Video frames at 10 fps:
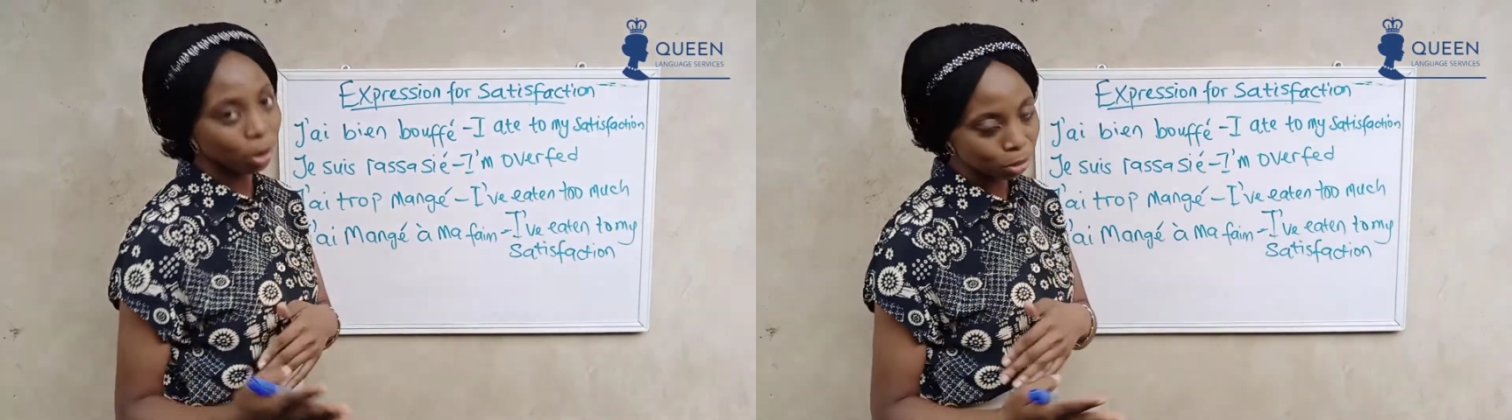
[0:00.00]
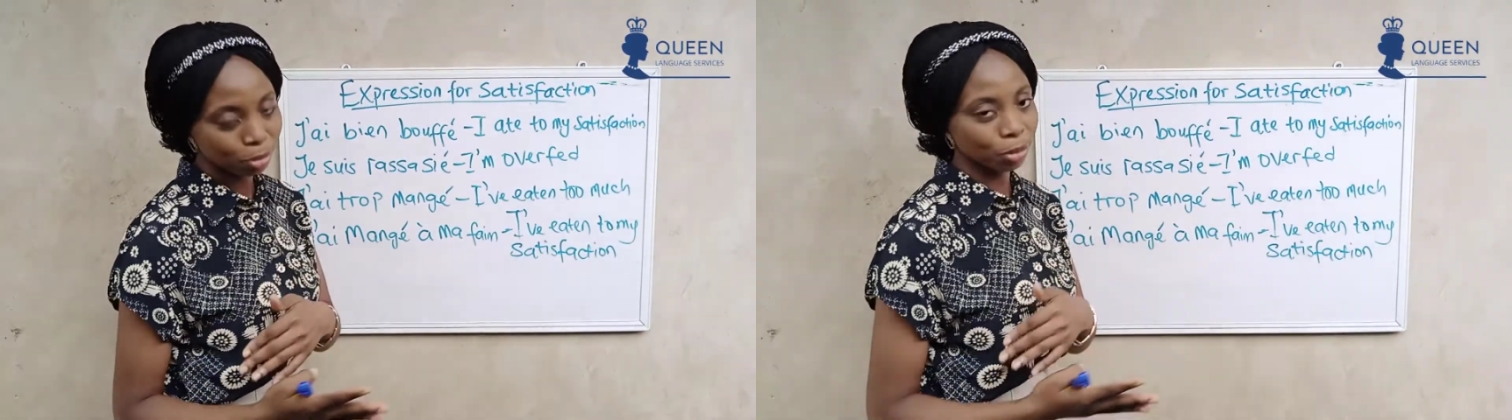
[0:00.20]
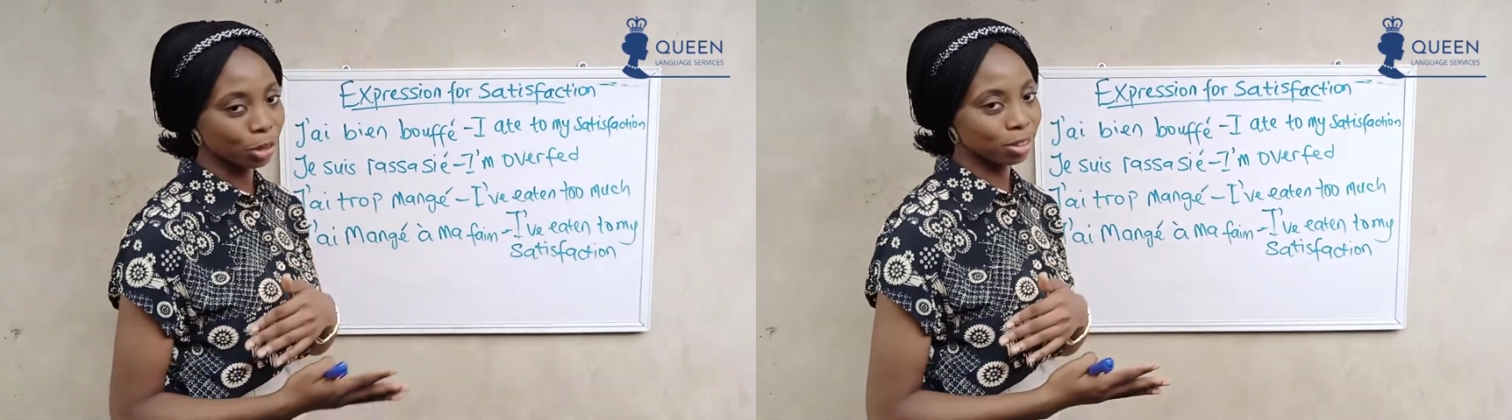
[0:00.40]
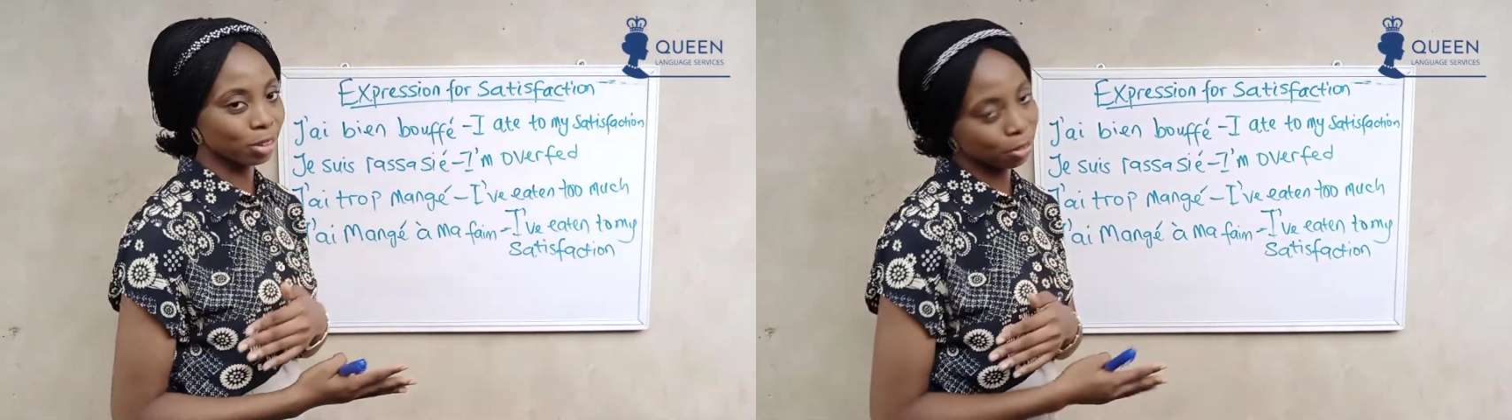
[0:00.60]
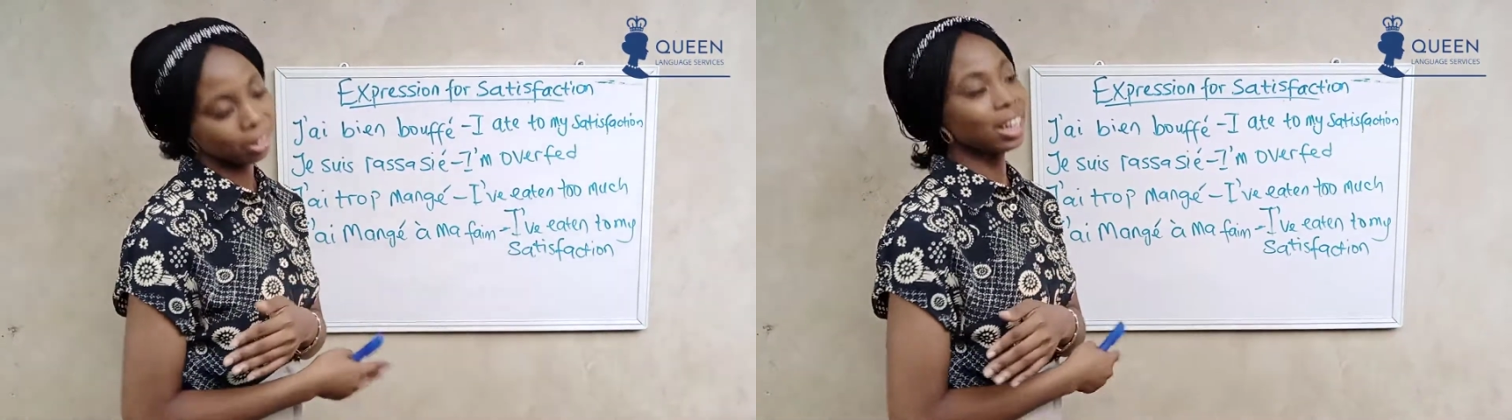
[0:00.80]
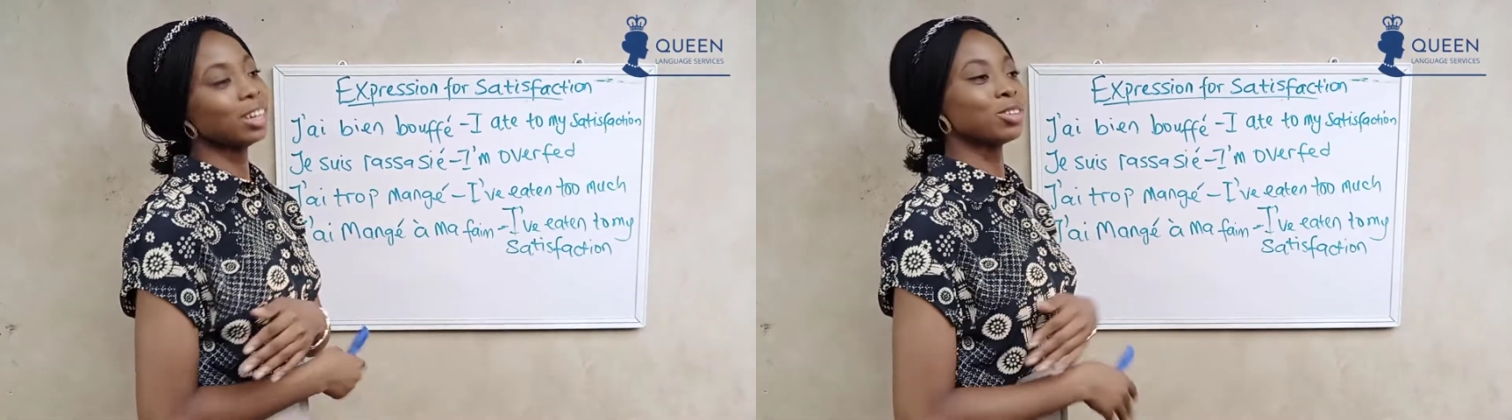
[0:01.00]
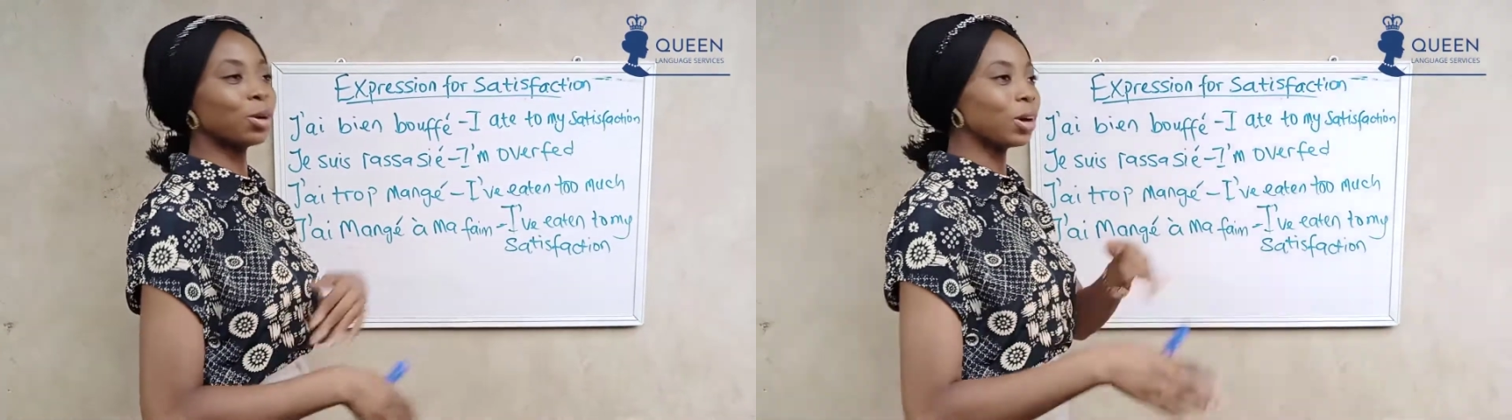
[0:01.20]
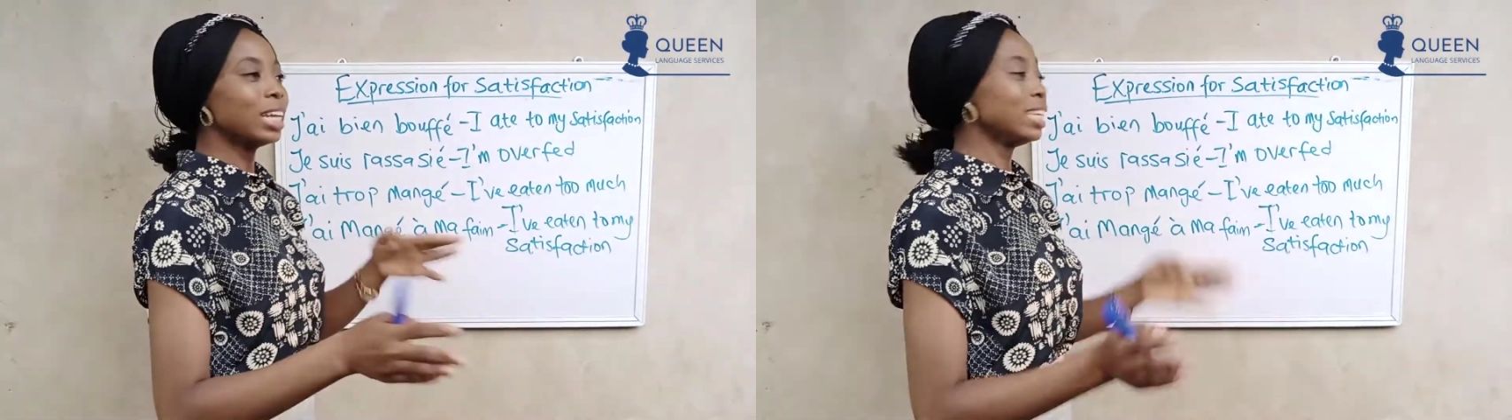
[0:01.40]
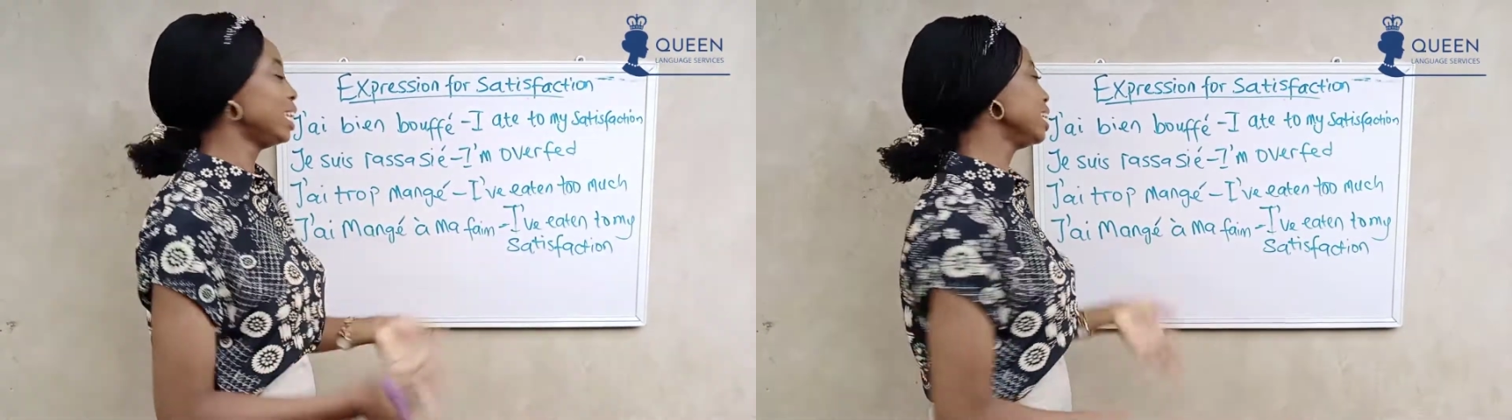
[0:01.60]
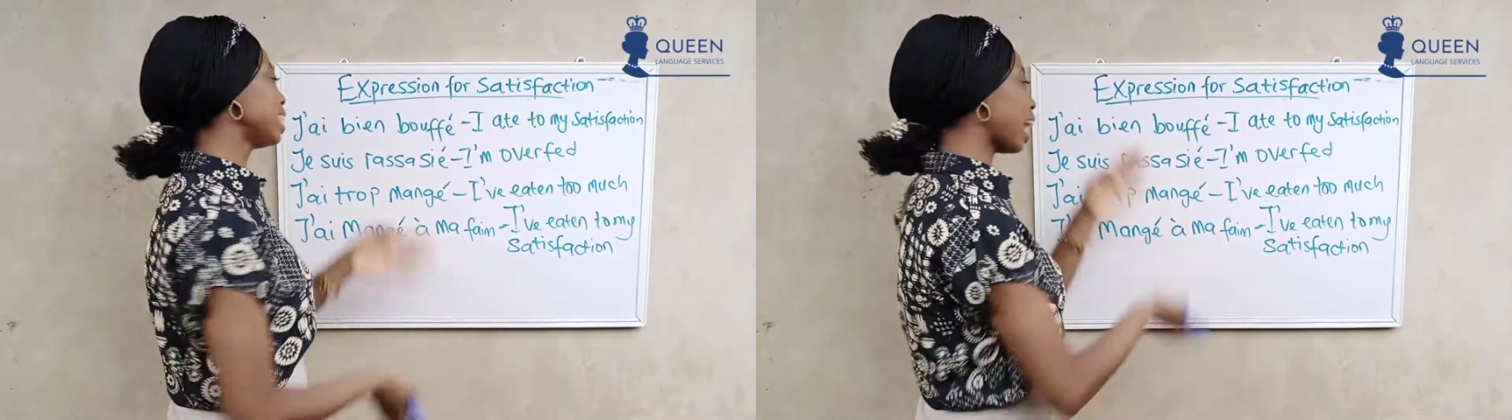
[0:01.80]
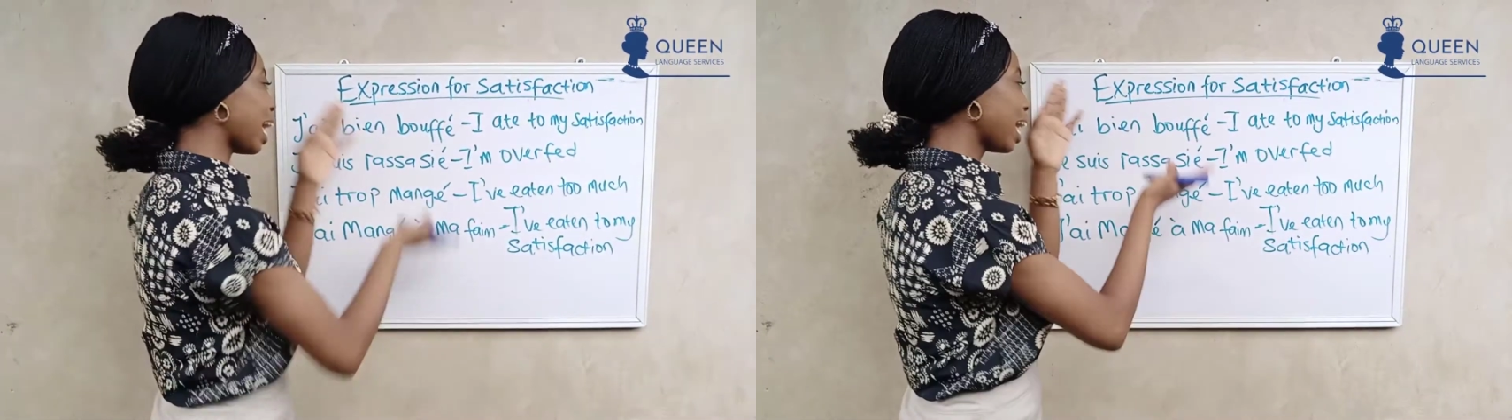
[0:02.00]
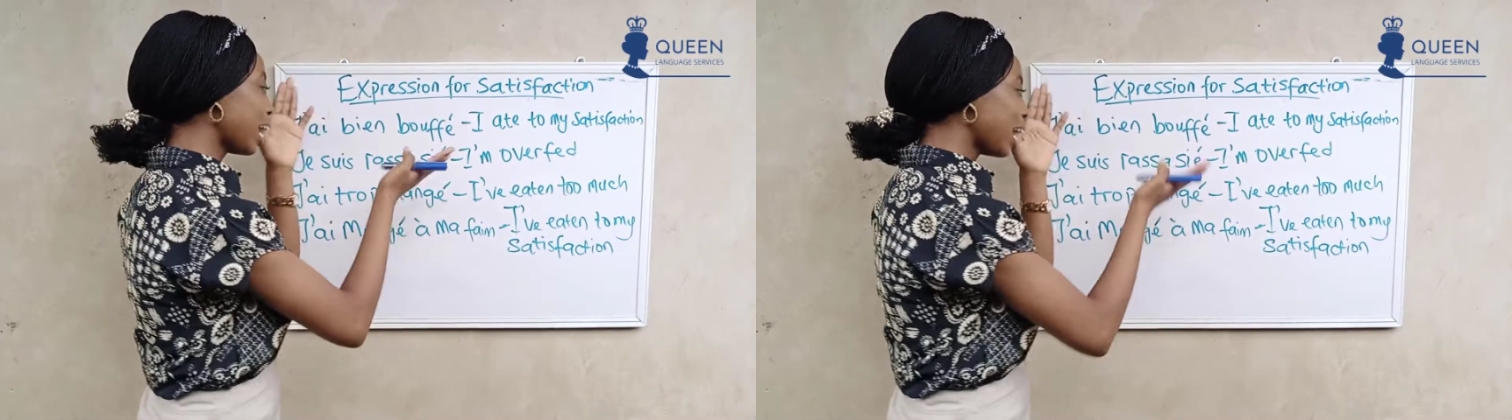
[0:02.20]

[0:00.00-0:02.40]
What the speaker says: else for yourself. So these are